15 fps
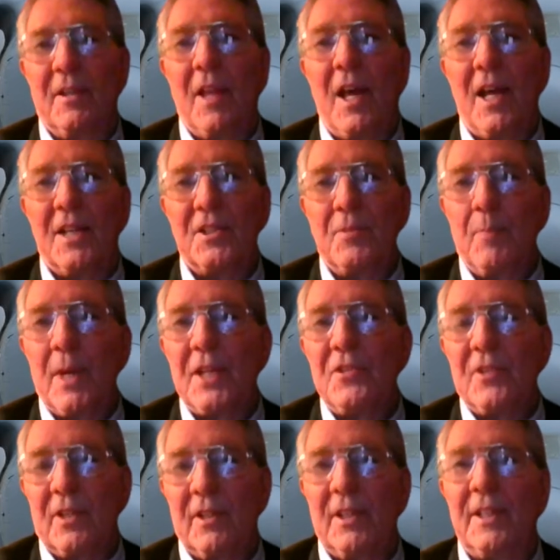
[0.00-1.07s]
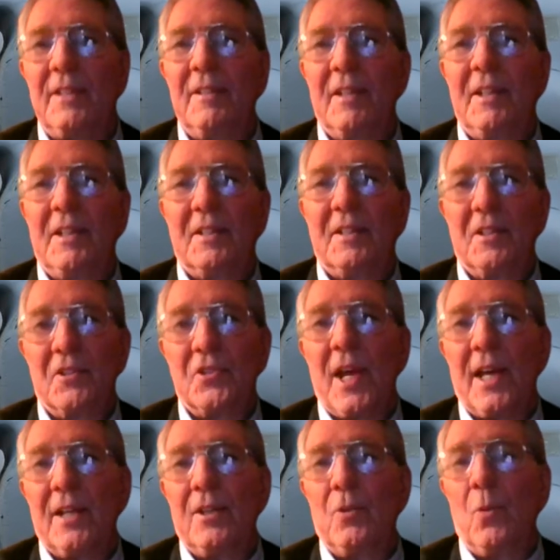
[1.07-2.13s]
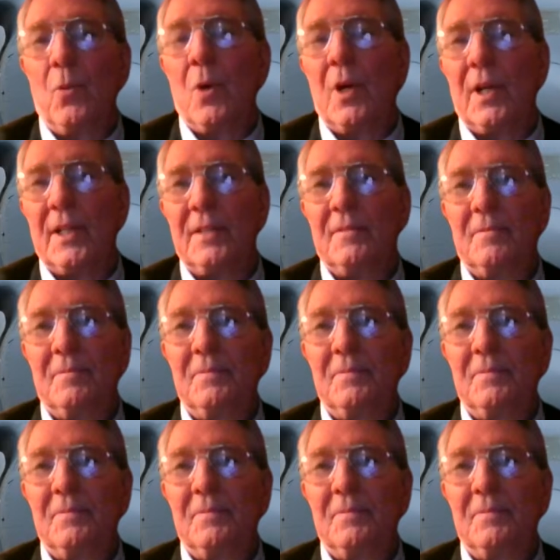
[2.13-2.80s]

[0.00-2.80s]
lots basically to decide who won.